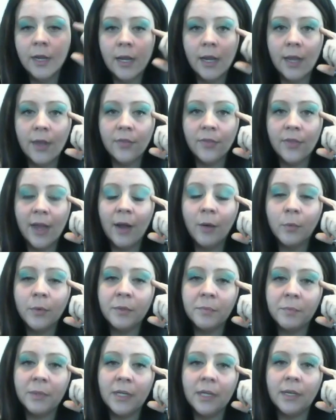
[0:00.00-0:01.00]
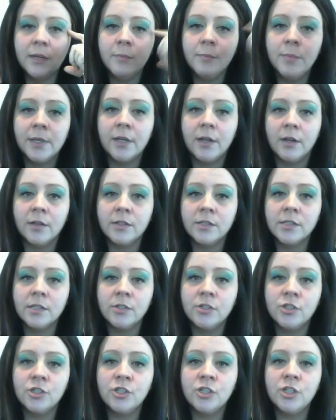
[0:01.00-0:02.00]
and that would be because
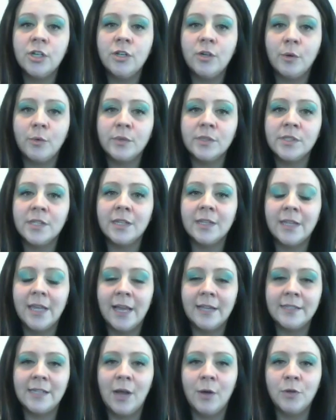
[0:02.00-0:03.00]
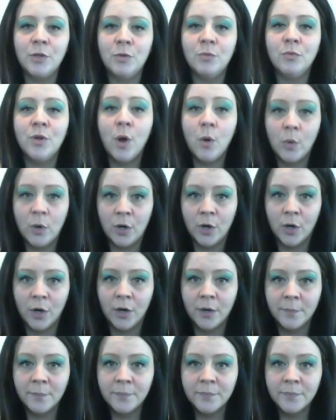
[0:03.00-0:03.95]
she knows that that's how you know her.